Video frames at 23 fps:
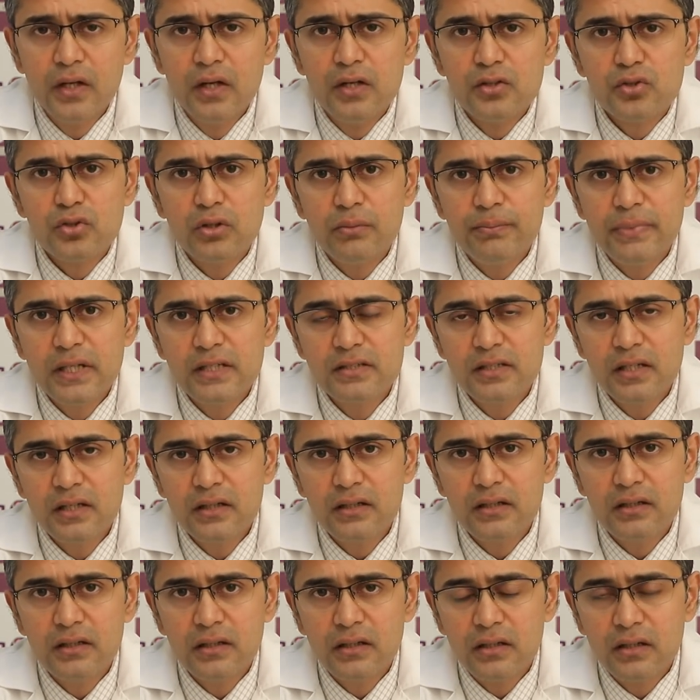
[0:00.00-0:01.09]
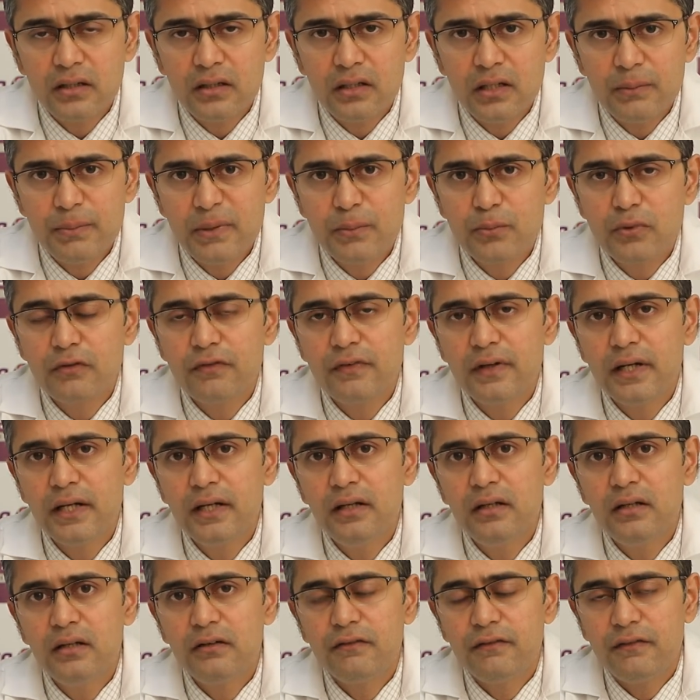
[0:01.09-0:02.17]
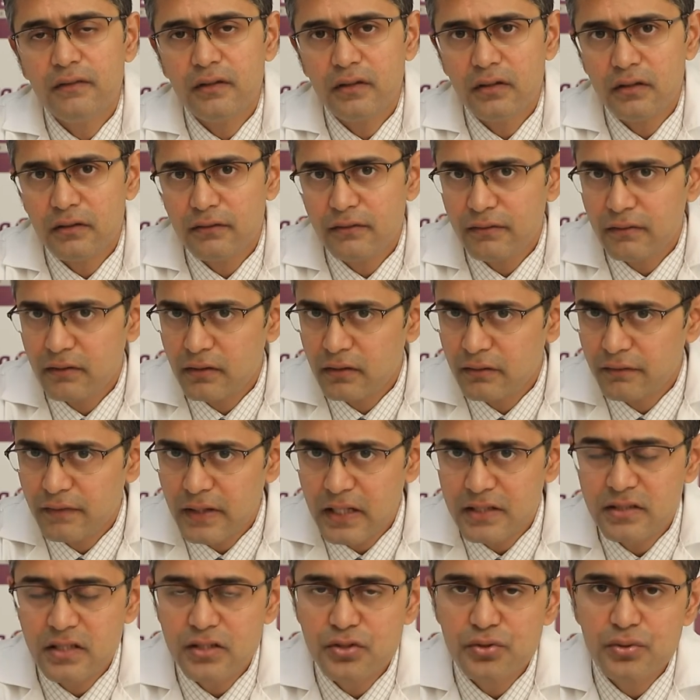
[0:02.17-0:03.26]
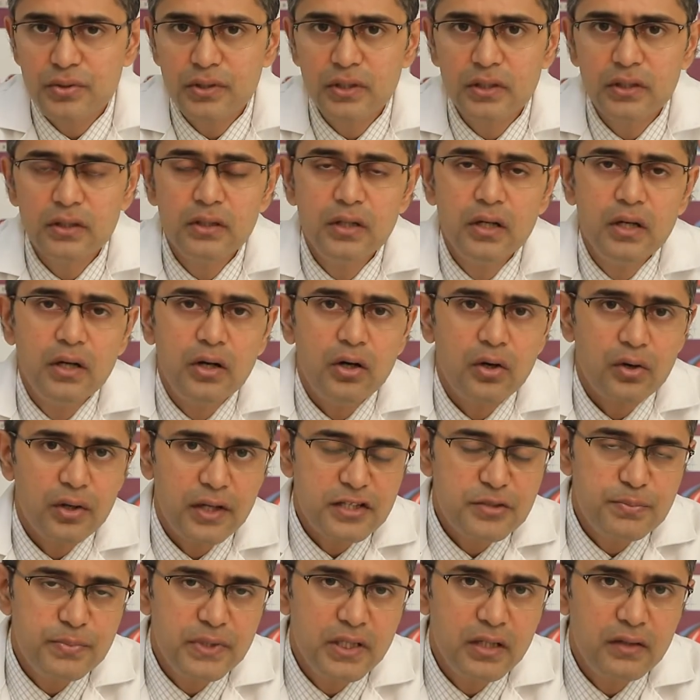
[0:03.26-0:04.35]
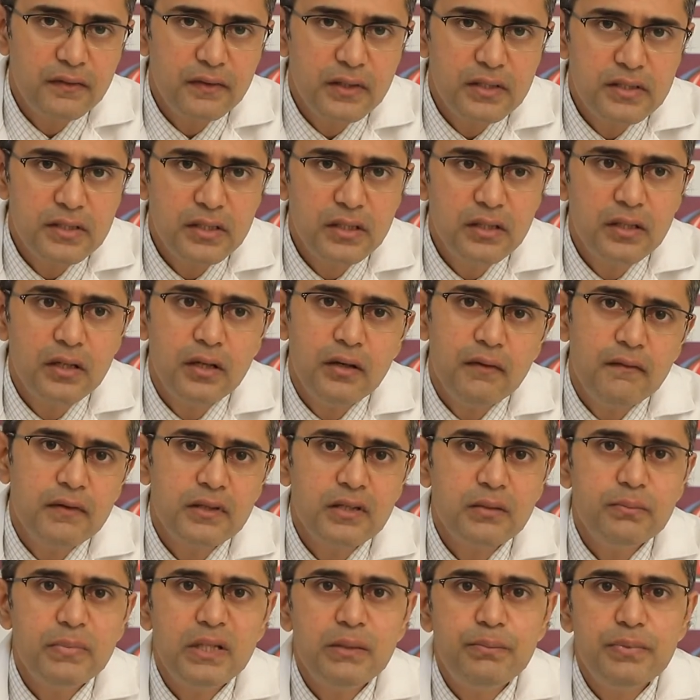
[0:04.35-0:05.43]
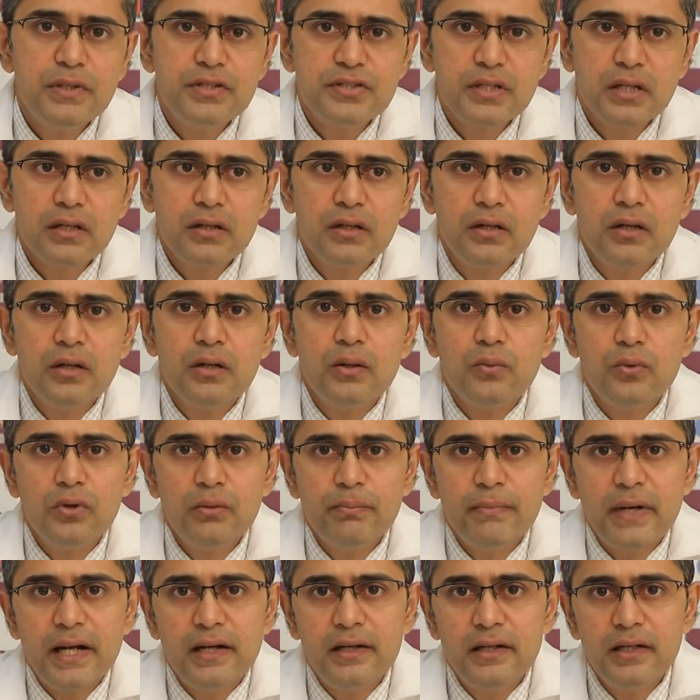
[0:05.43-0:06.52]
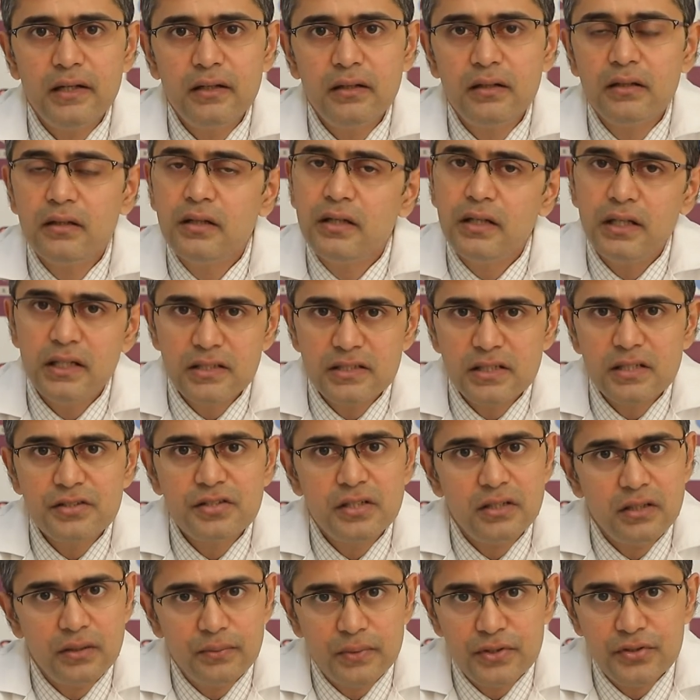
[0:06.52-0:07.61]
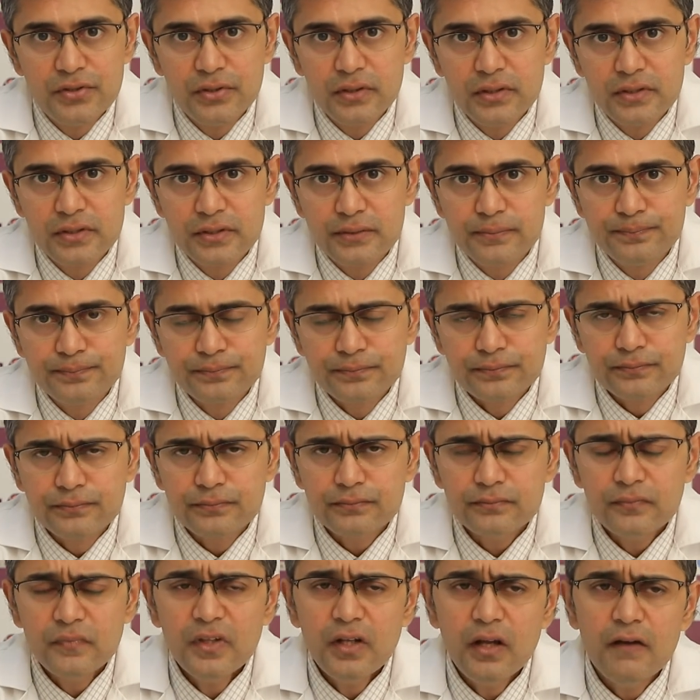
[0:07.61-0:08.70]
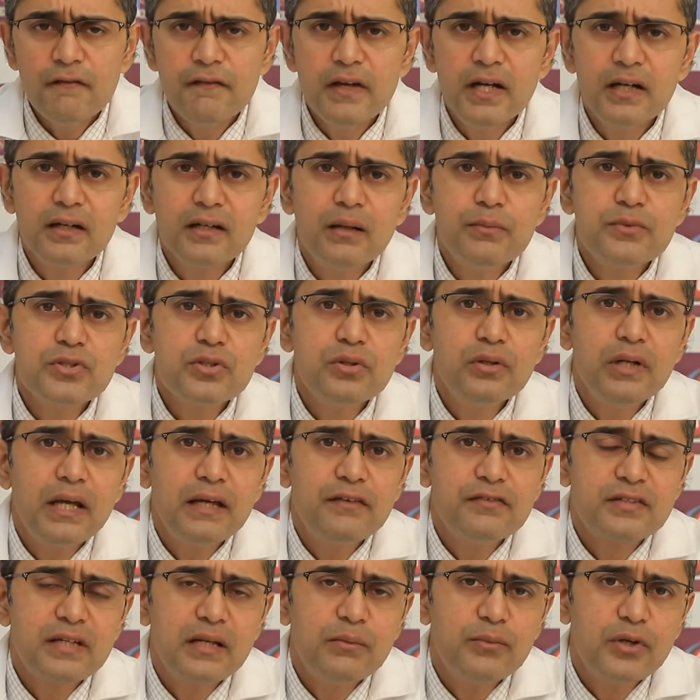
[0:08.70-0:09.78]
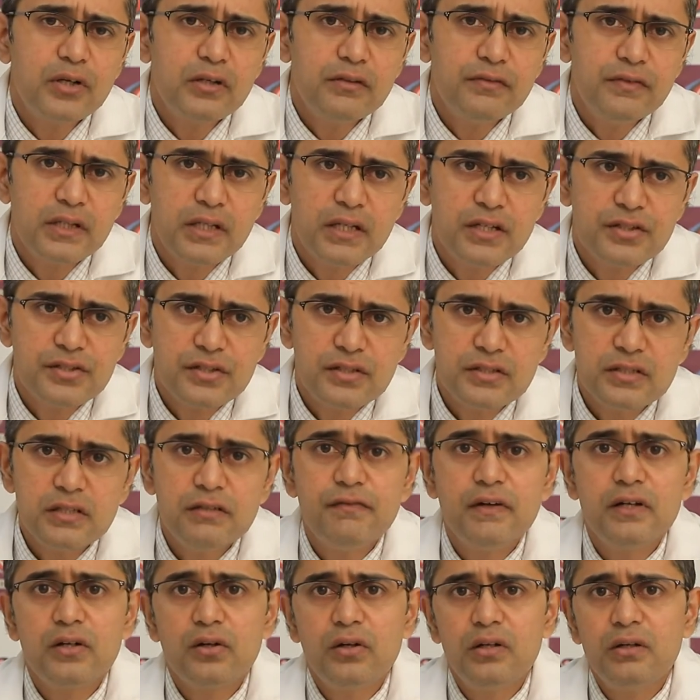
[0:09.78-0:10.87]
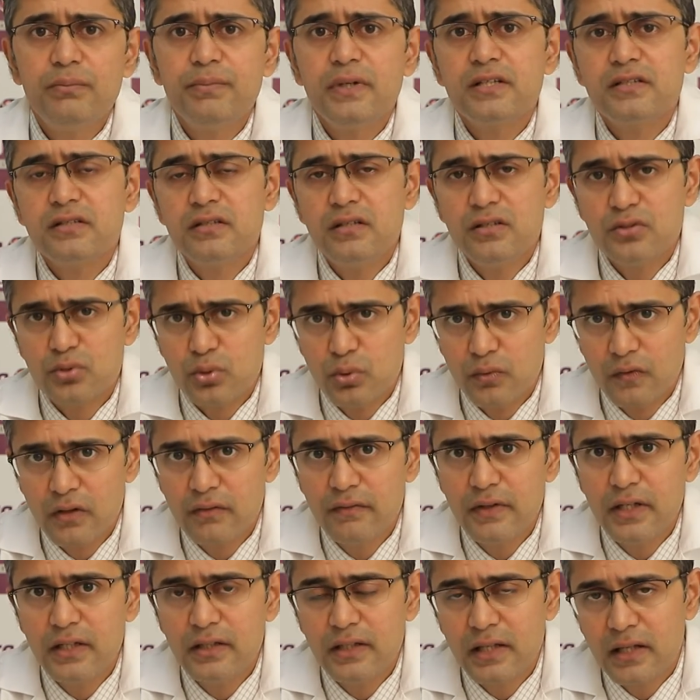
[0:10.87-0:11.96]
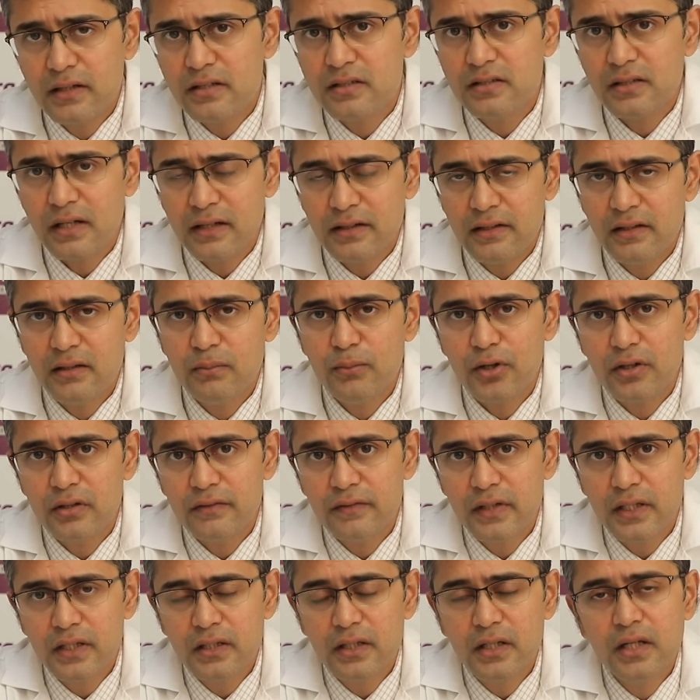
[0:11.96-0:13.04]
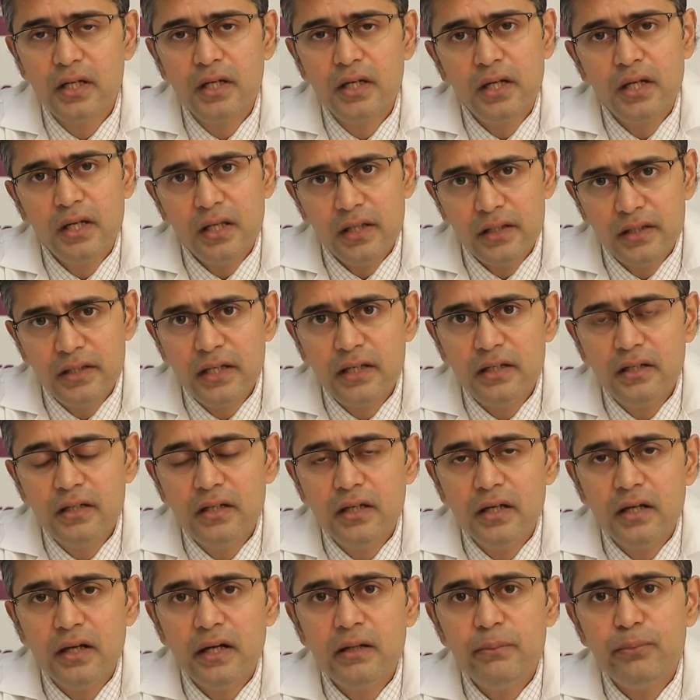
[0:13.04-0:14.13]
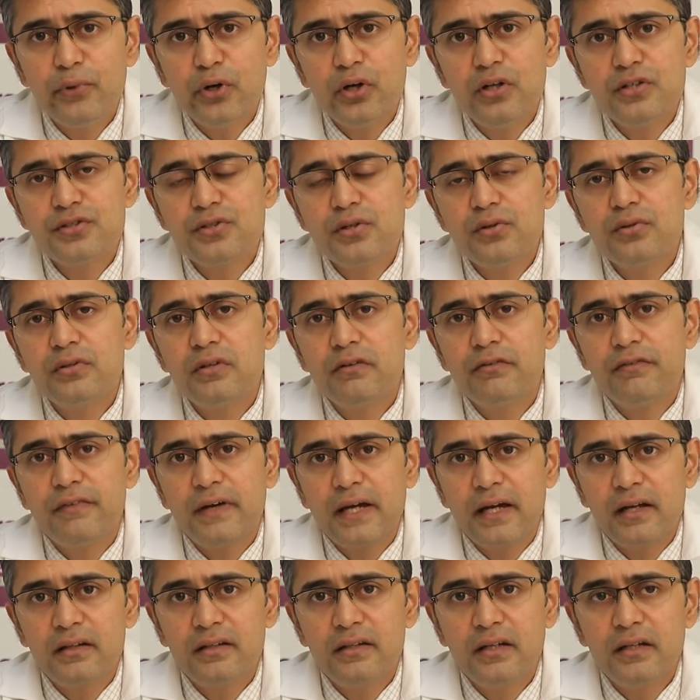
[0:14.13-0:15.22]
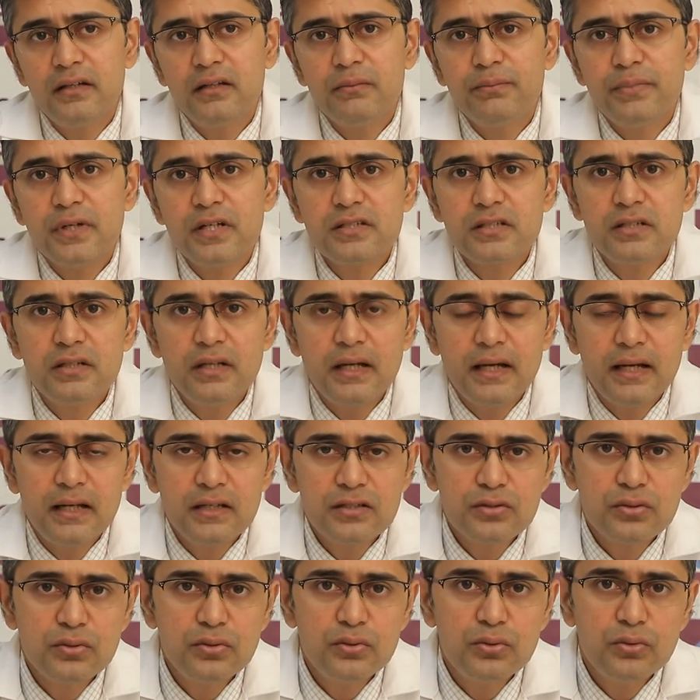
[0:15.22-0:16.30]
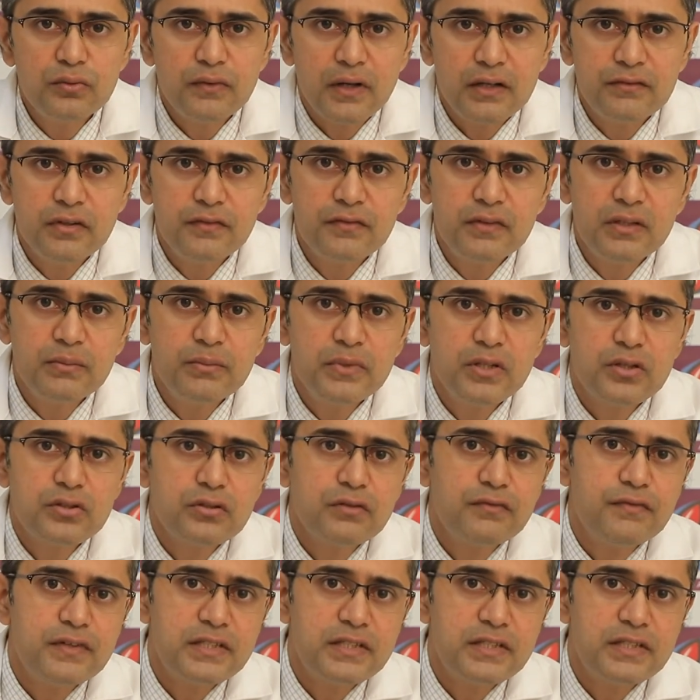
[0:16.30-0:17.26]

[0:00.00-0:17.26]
So a basic lipid profile of fasting sugar or HbA1c with a BP check would mandate in such individuals. When it comes to lifestyle modifications, if at all a person is overweight than his ideal body weight, then it boils down to the fact that the person has to do 150 minutes of